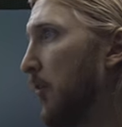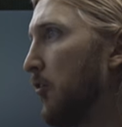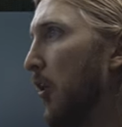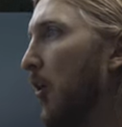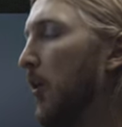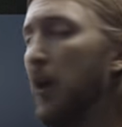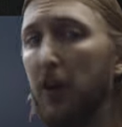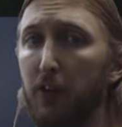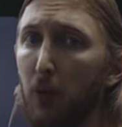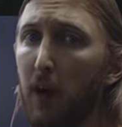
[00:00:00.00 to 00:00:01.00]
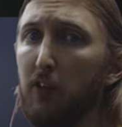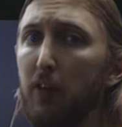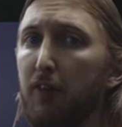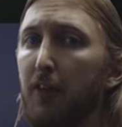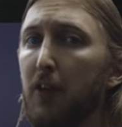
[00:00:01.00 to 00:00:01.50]
So your
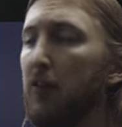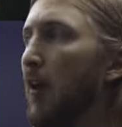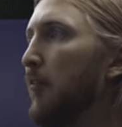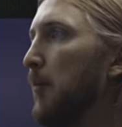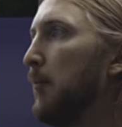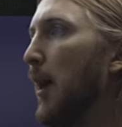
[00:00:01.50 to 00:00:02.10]
SM57